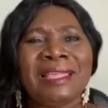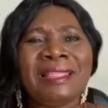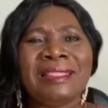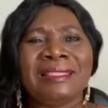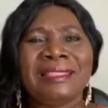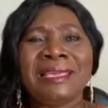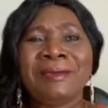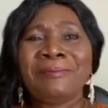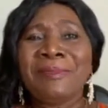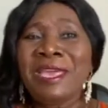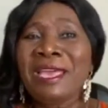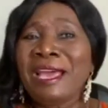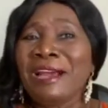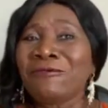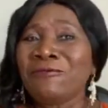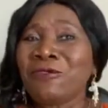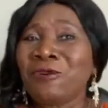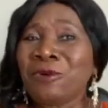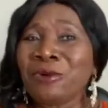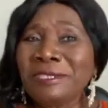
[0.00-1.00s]
They may
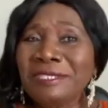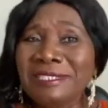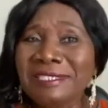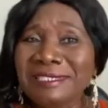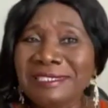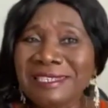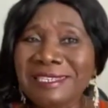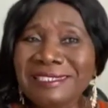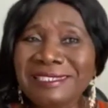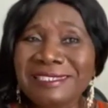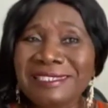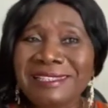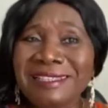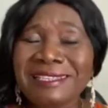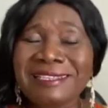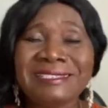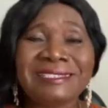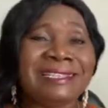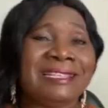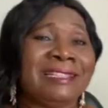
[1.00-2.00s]
have forgotten certain
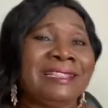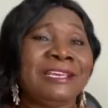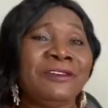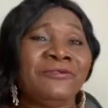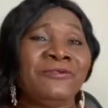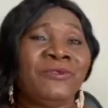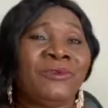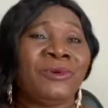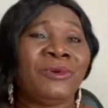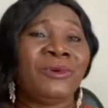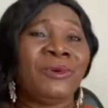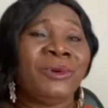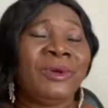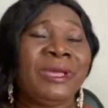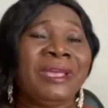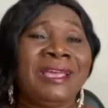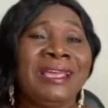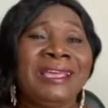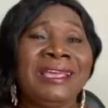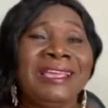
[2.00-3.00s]
things, and therefore,
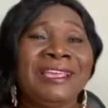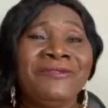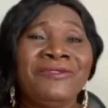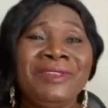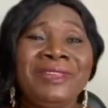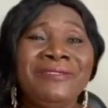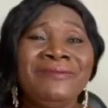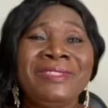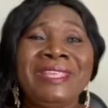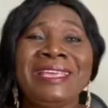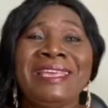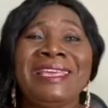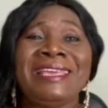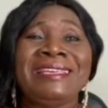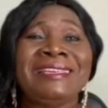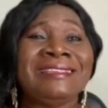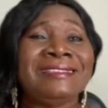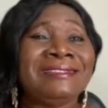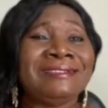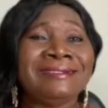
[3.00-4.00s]
even if they
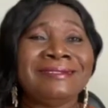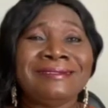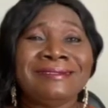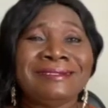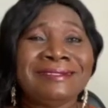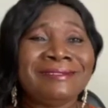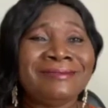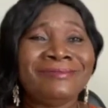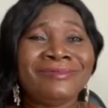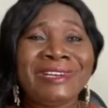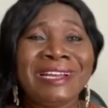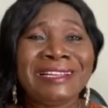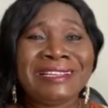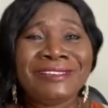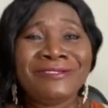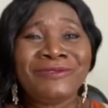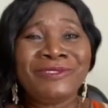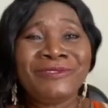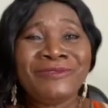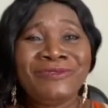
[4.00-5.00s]
were
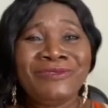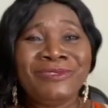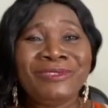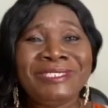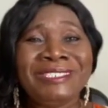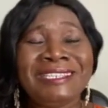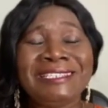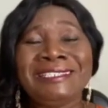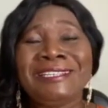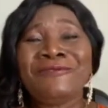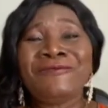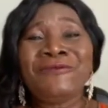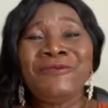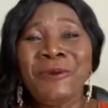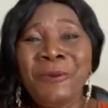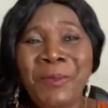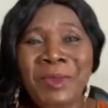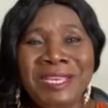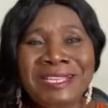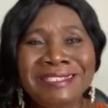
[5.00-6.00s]
given food just a
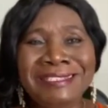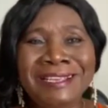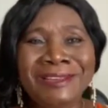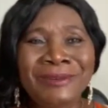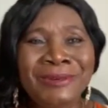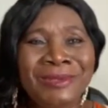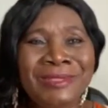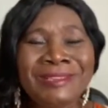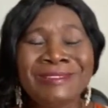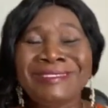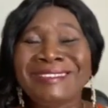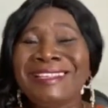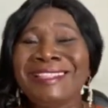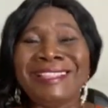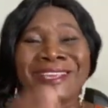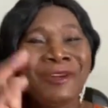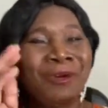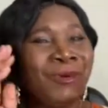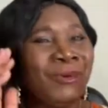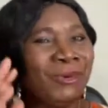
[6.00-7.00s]
few minutes ago, they'll say
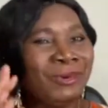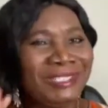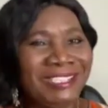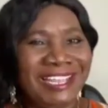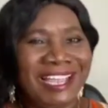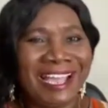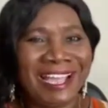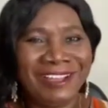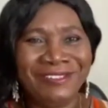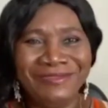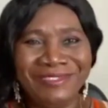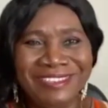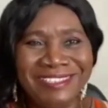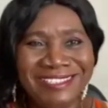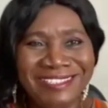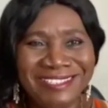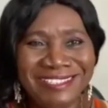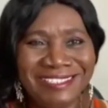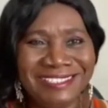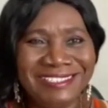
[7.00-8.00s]
the whole day I haven't
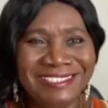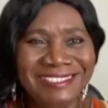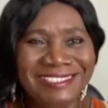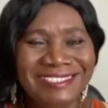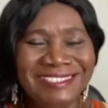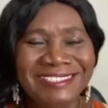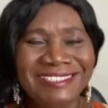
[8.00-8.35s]
eaten.